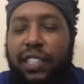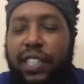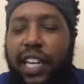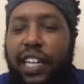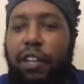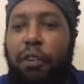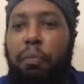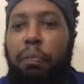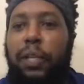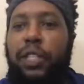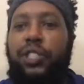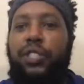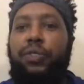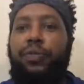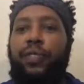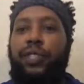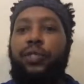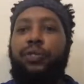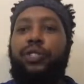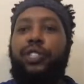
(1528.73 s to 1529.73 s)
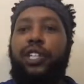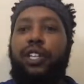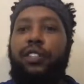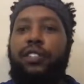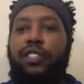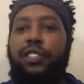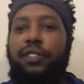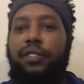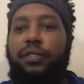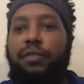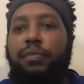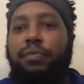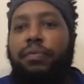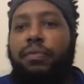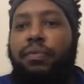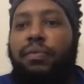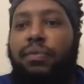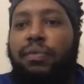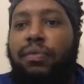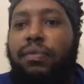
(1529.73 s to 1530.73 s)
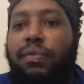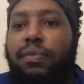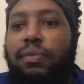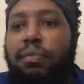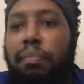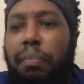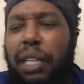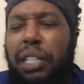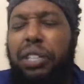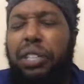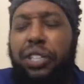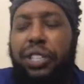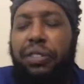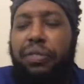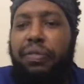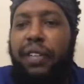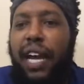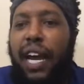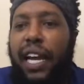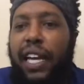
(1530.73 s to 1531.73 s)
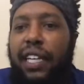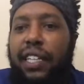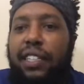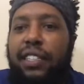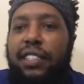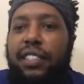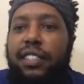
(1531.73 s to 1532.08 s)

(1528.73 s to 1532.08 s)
Ain't no mischief in New Jersey. Mischief night.